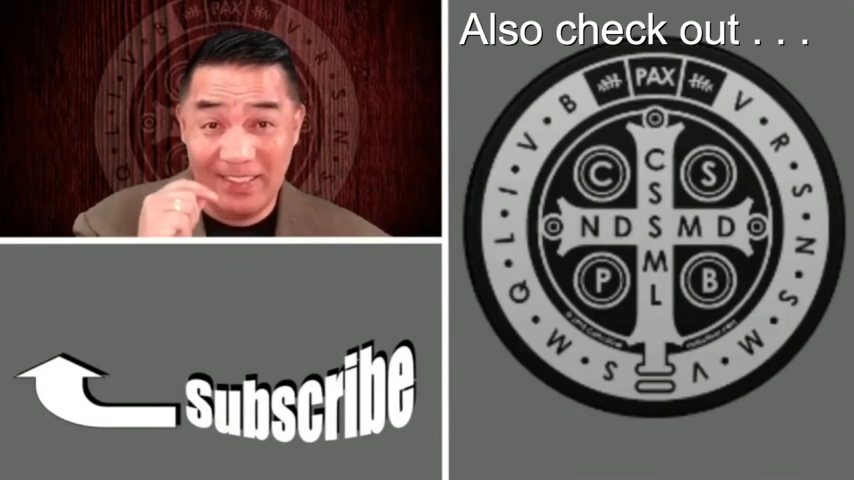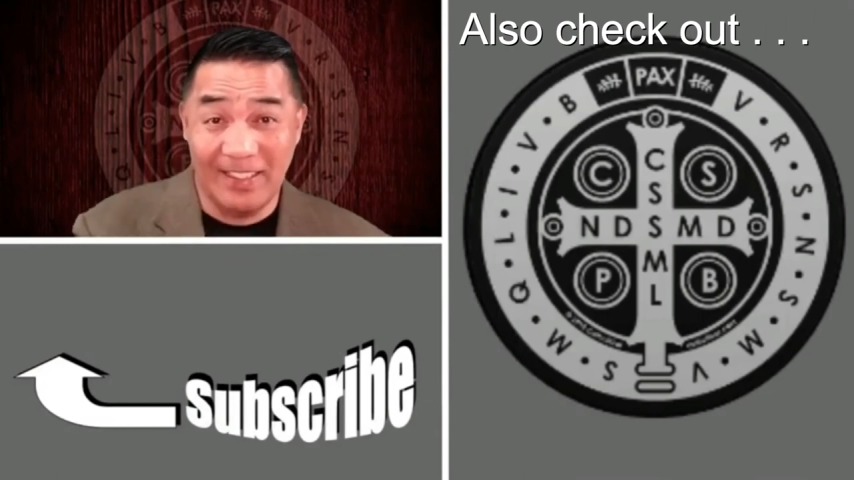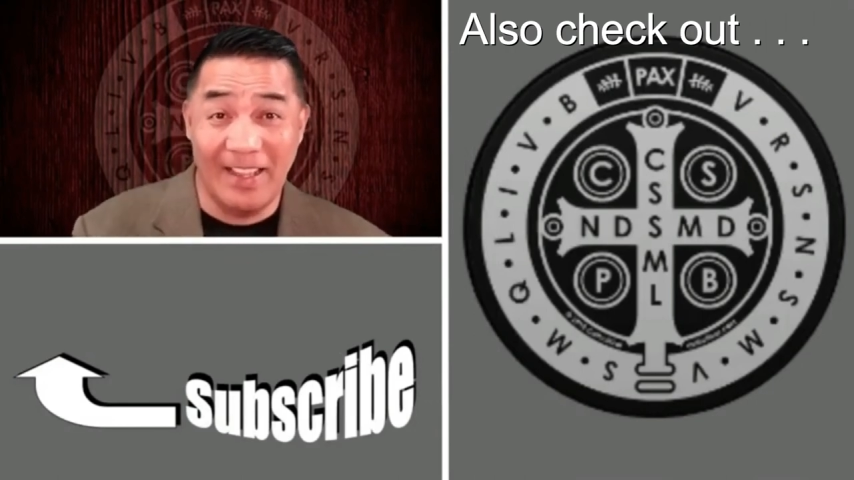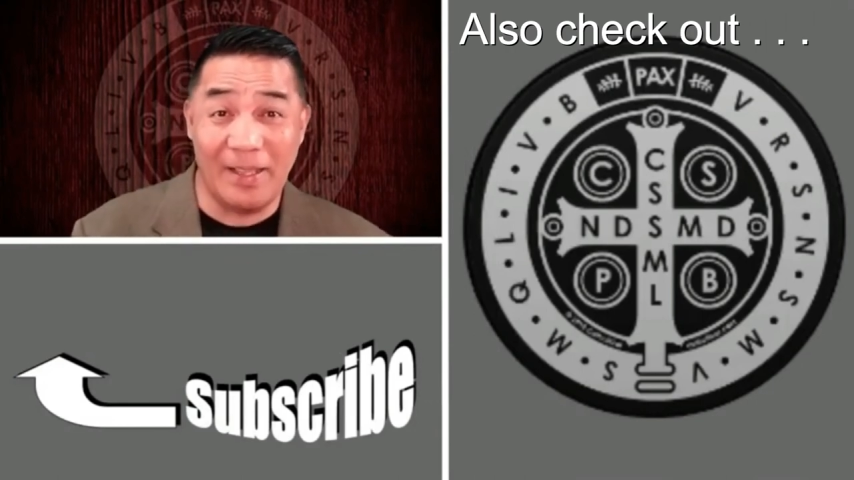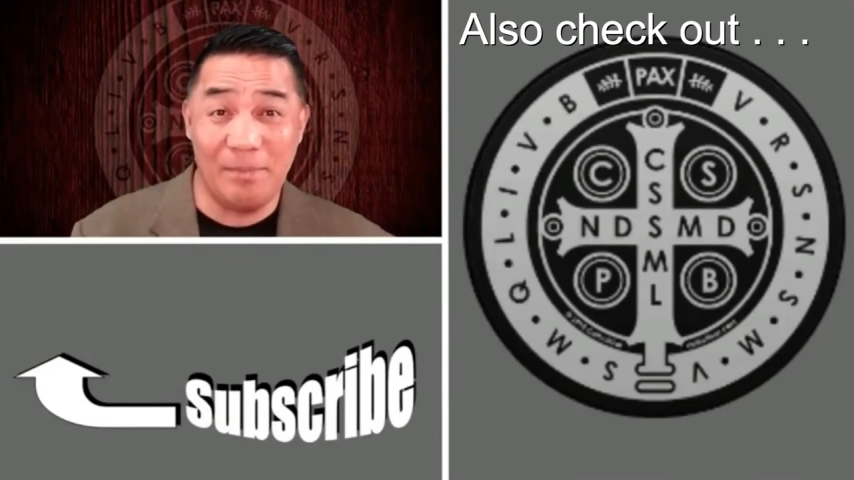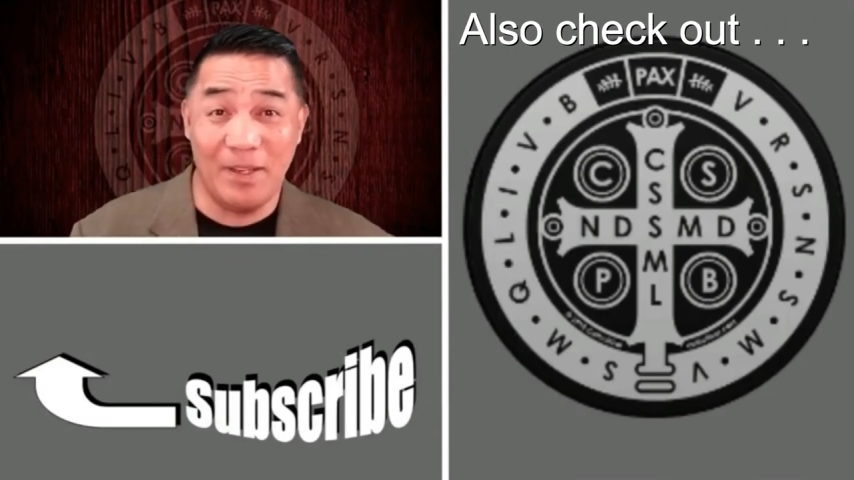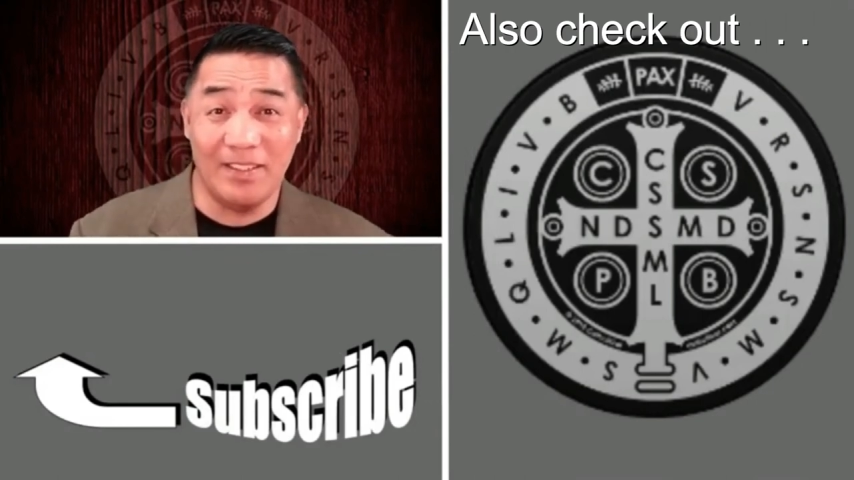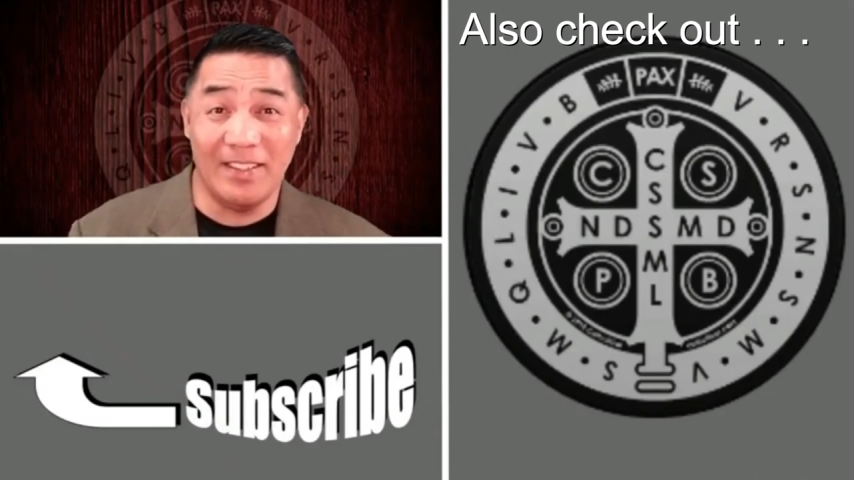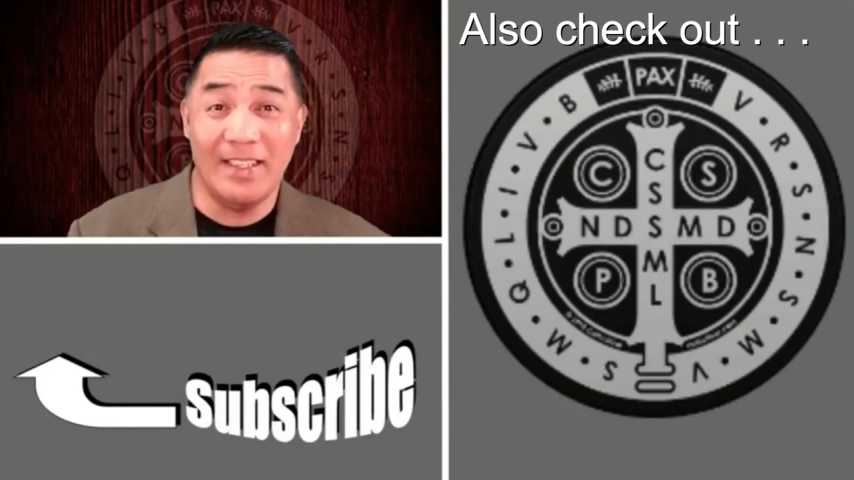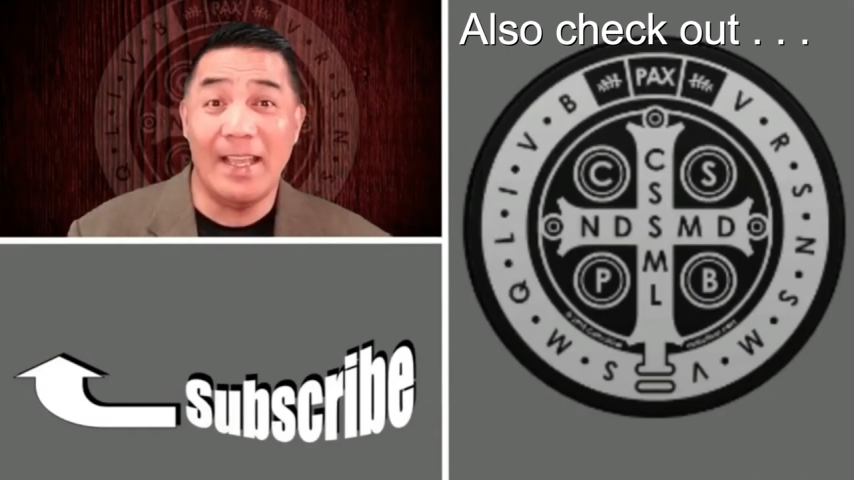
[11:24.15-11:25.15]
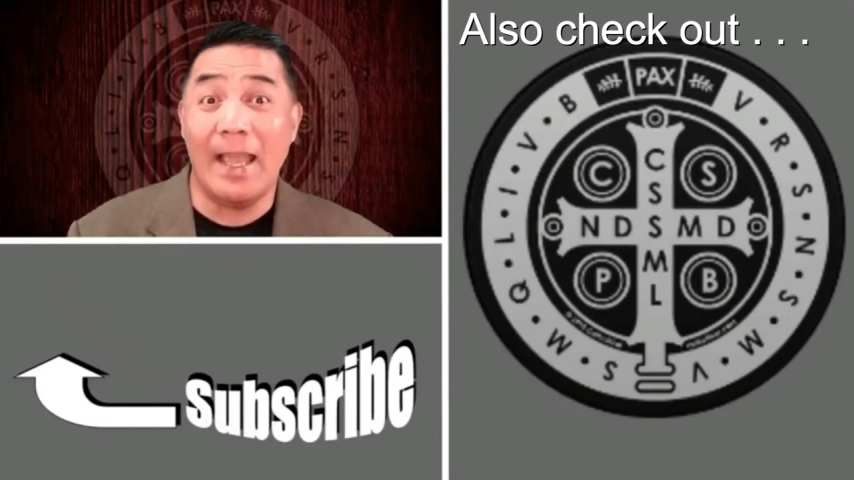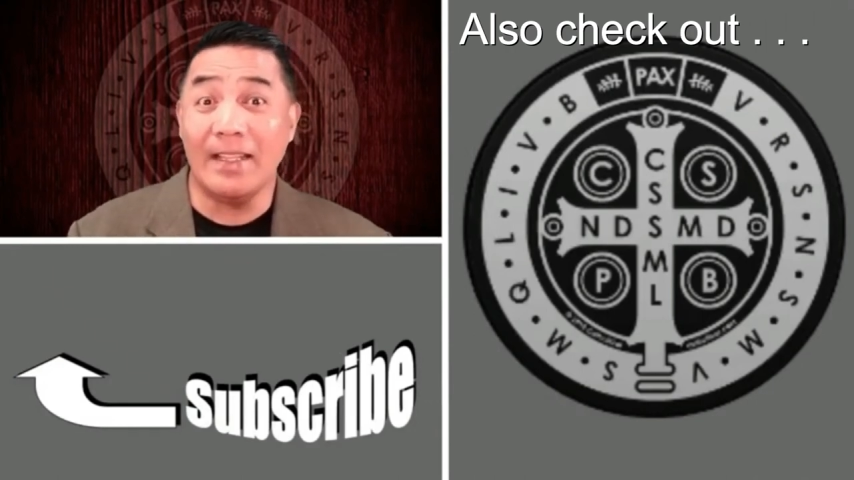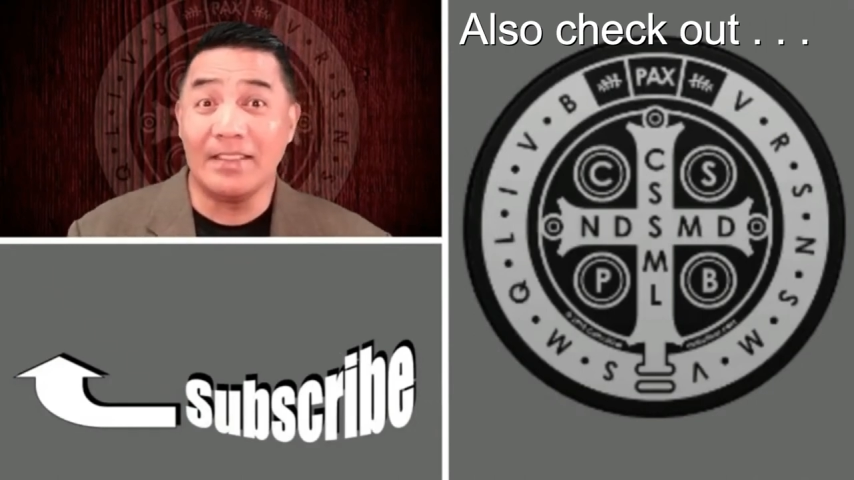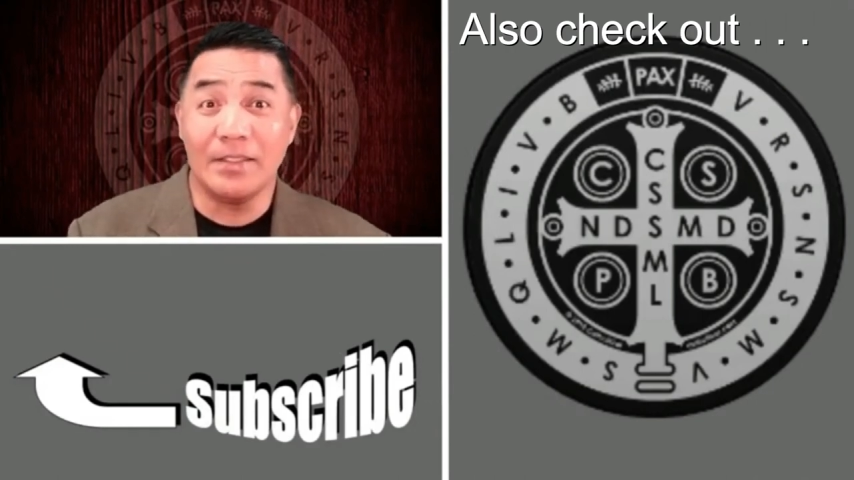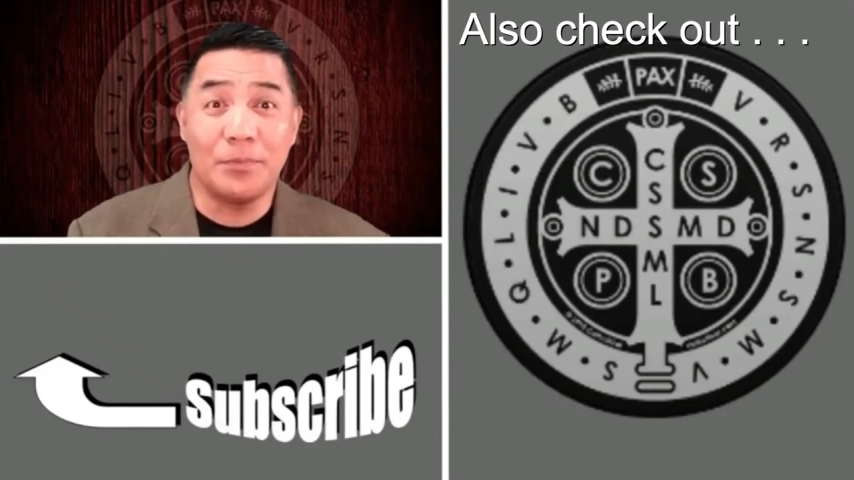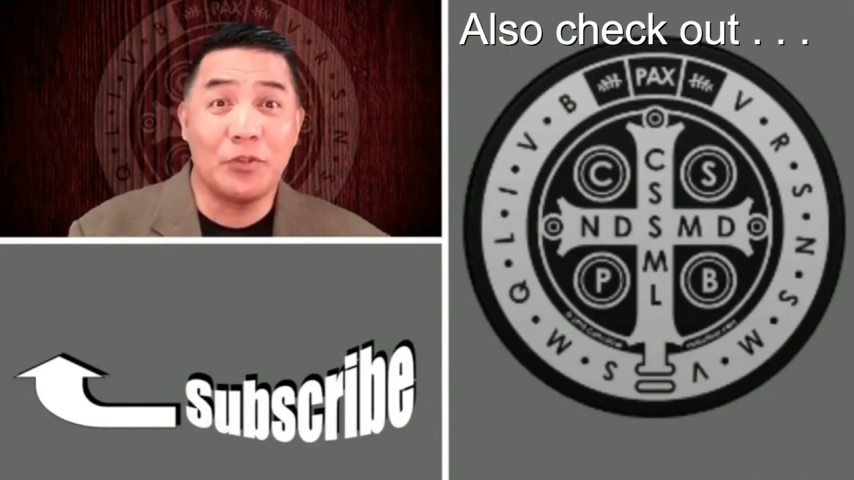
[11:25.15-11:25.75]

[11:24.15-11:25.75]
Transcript: hit the like button, and